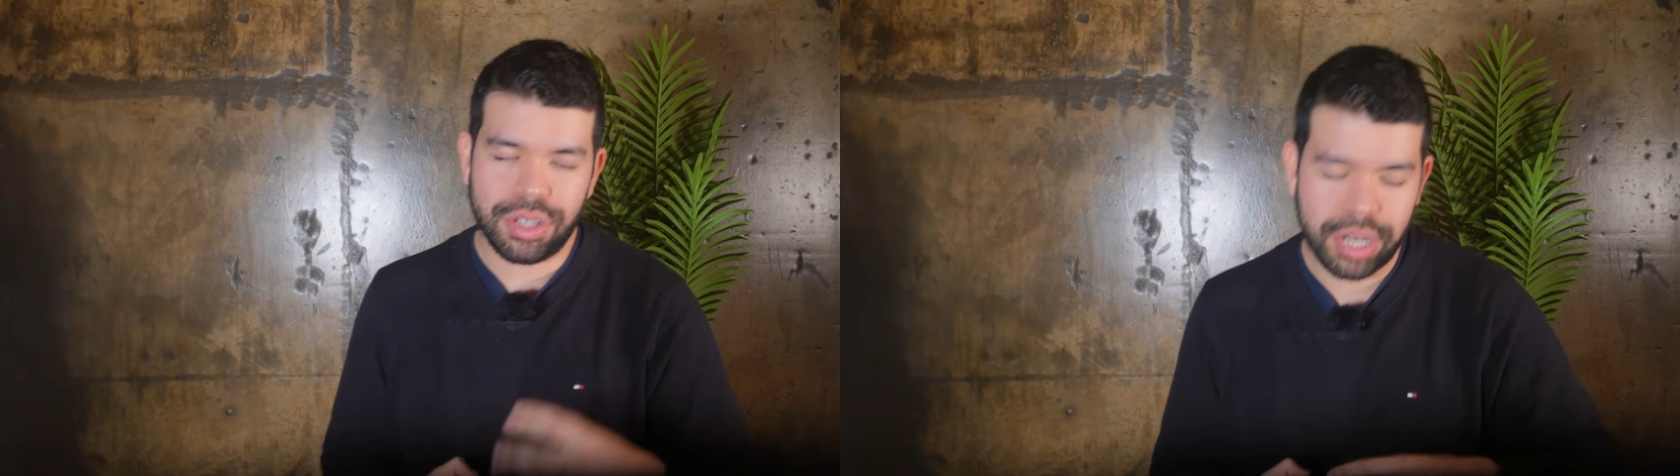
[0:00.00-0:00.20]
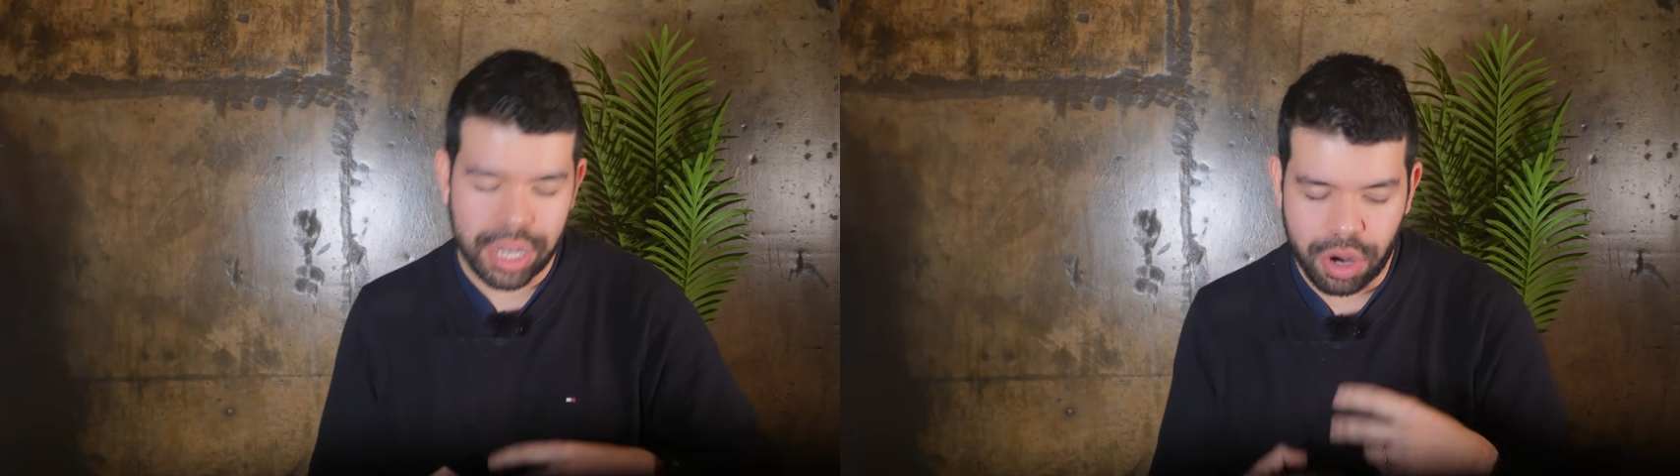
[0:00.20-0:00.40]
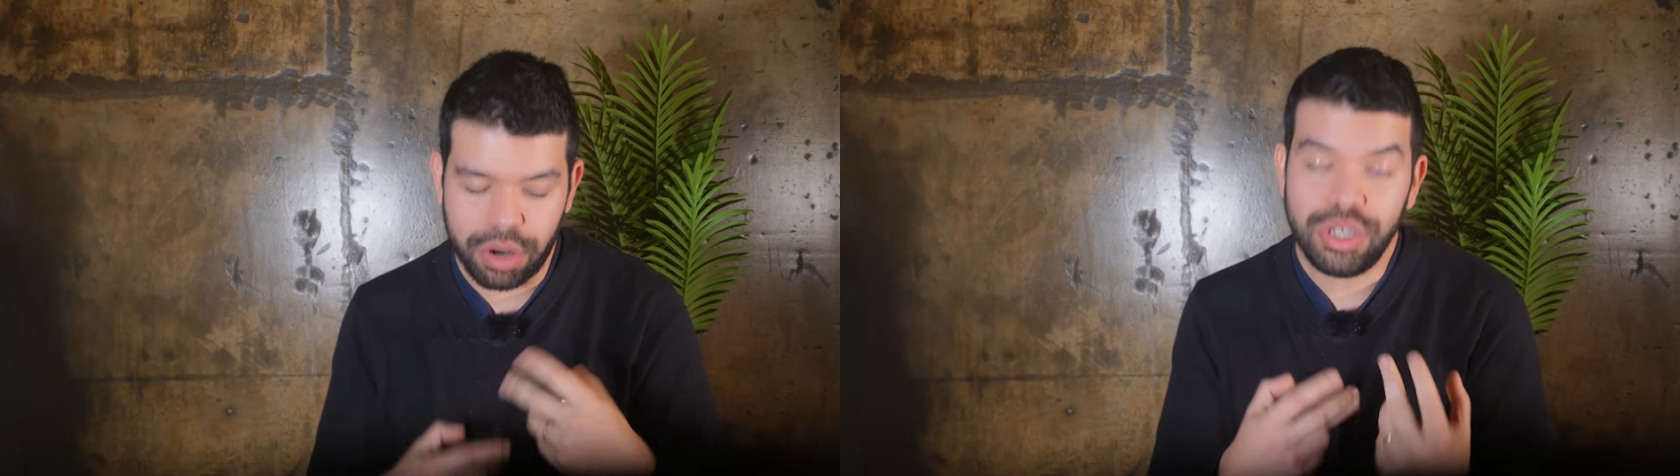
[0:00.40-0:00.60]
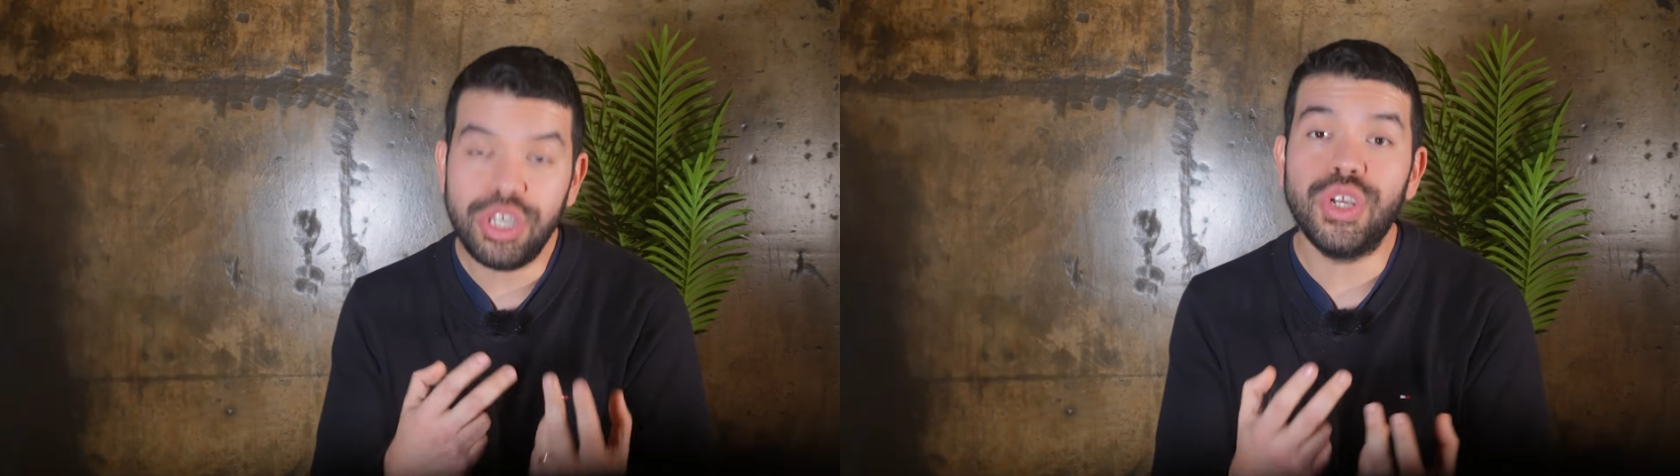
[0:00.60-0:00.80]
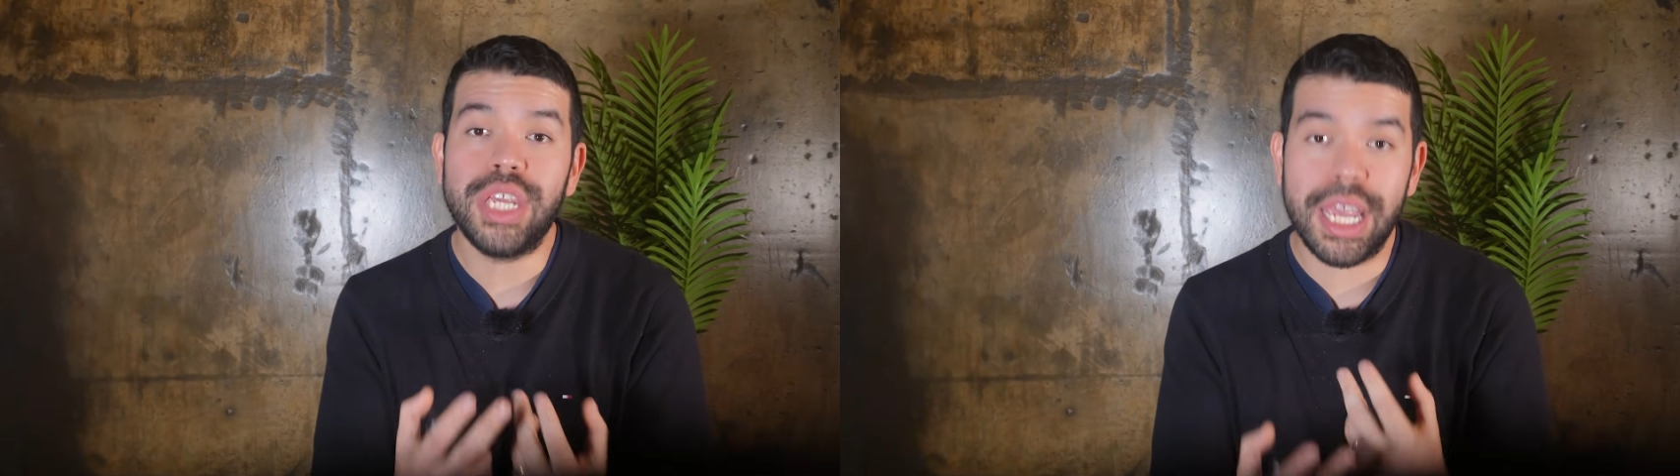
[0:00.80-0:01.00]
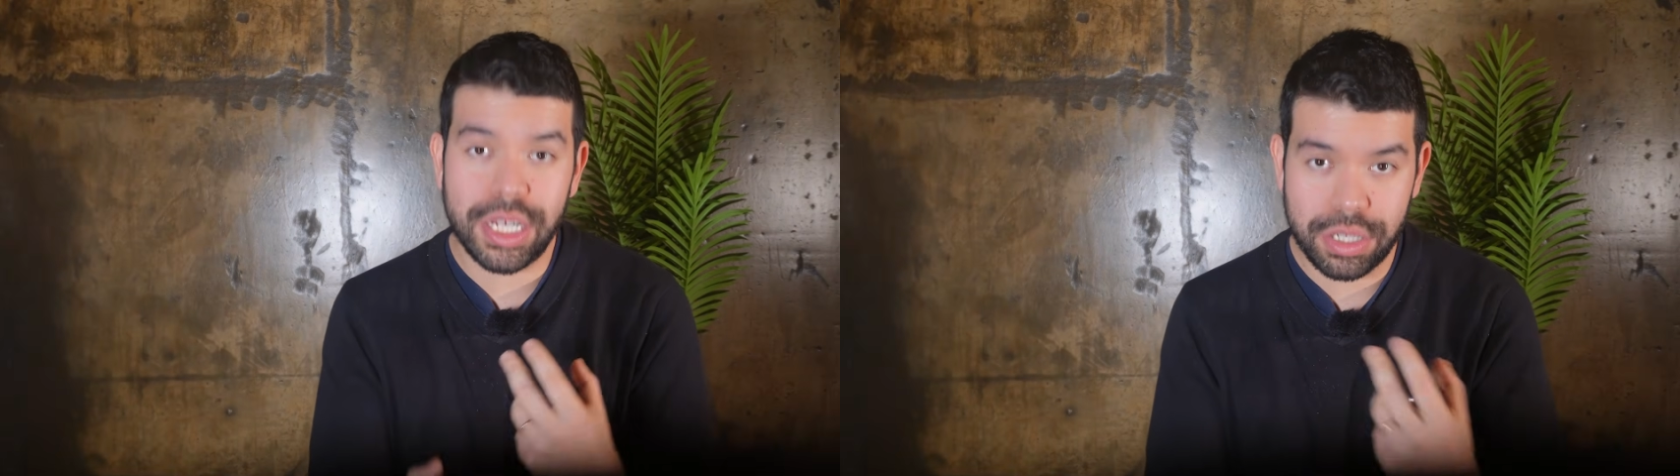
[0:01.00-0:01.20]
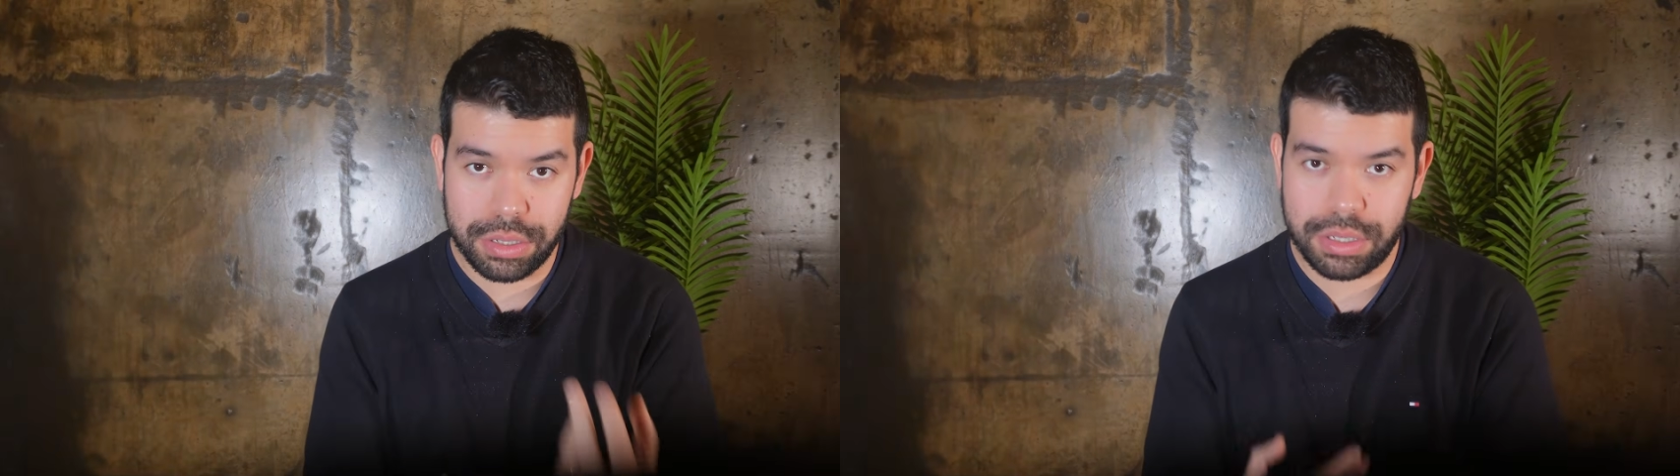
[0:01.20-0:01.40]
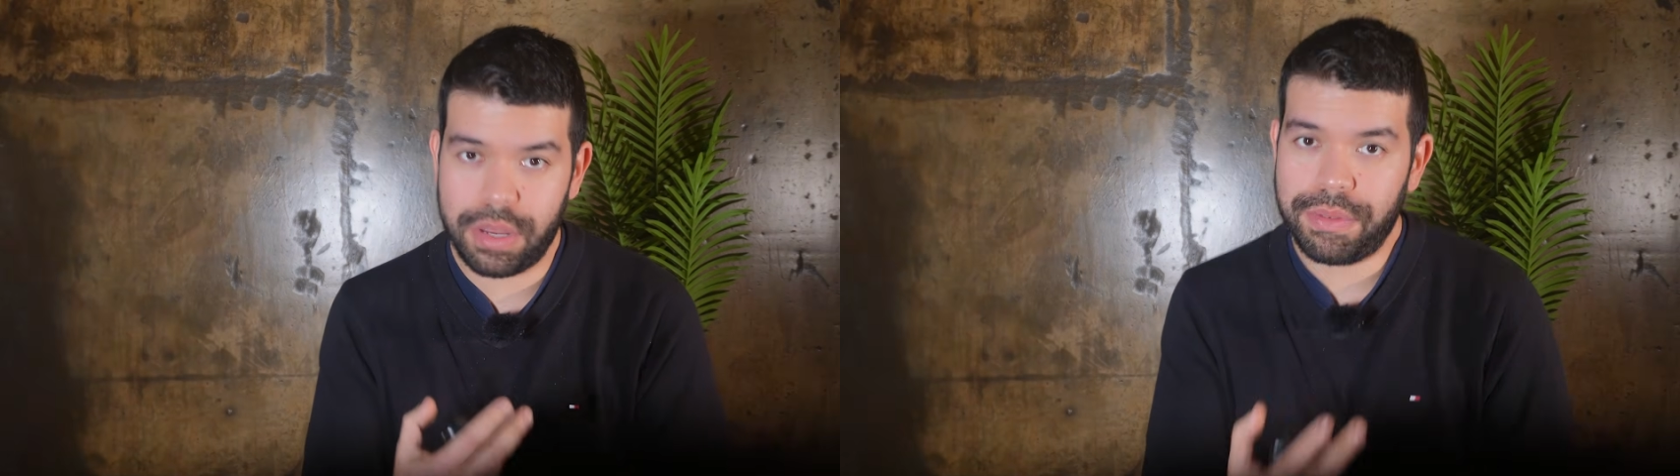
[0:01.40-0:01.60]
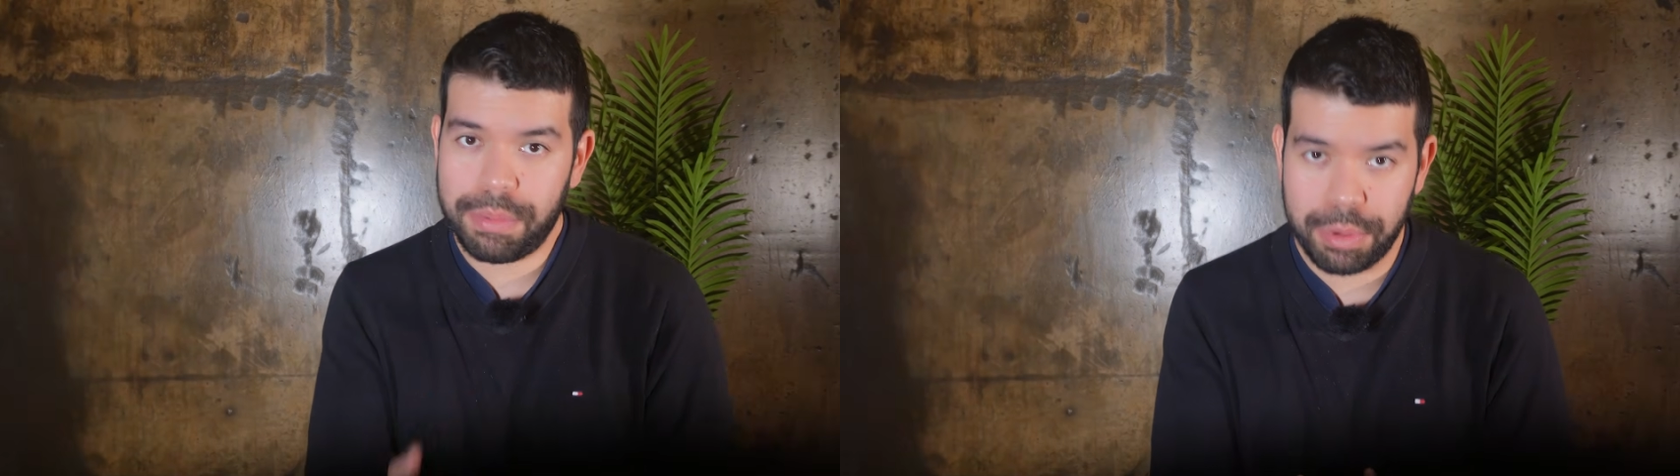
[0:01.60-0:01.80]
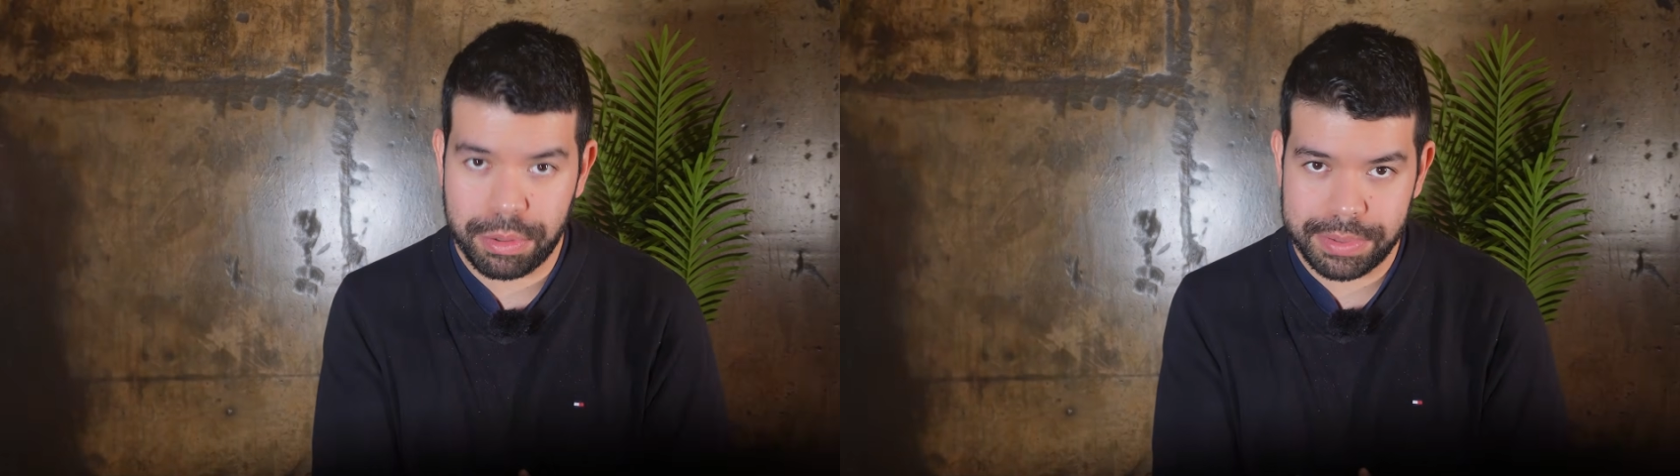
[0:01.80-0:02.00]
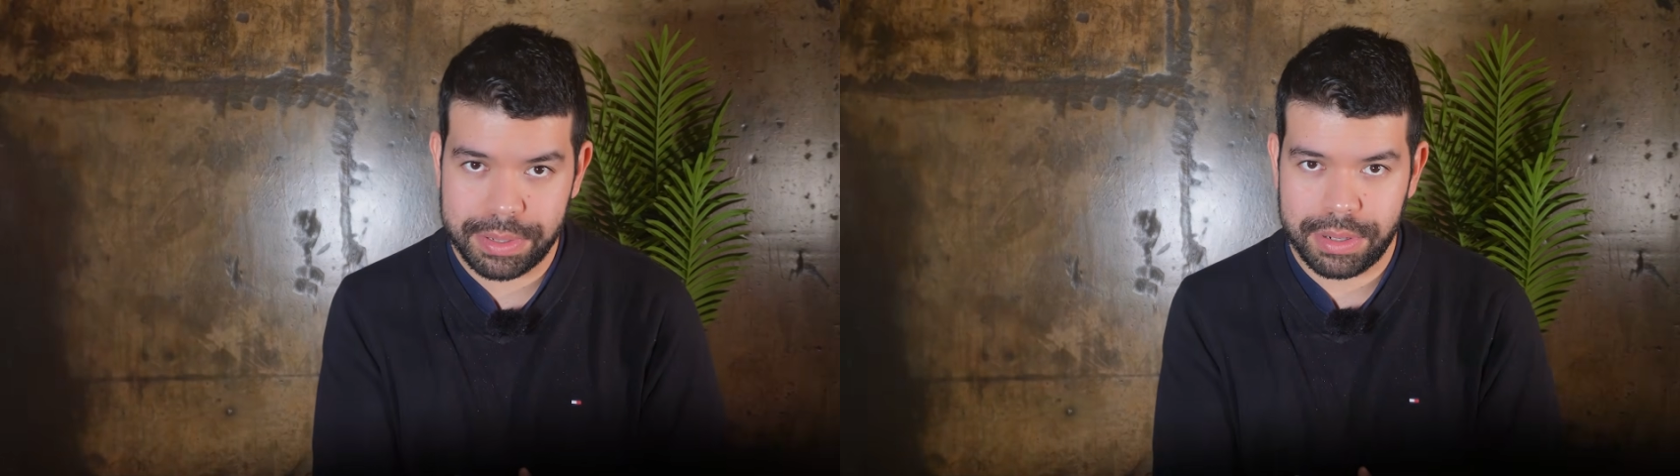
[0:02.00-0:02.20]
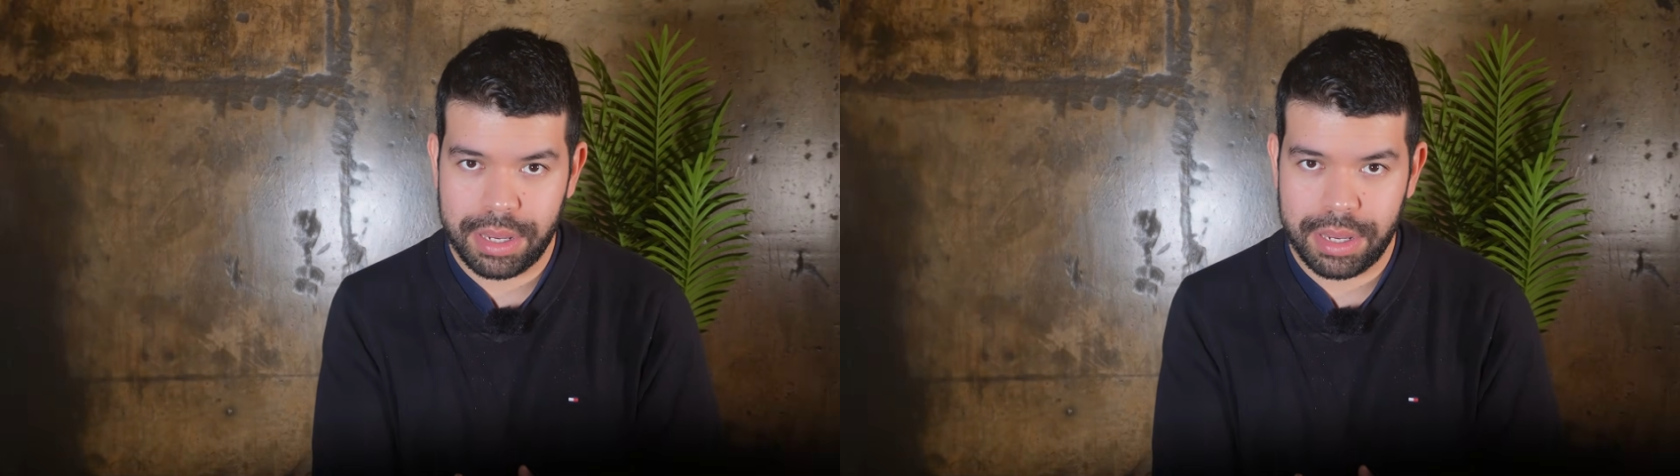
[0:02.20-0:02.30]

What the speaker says: are the conjugations of the verbs.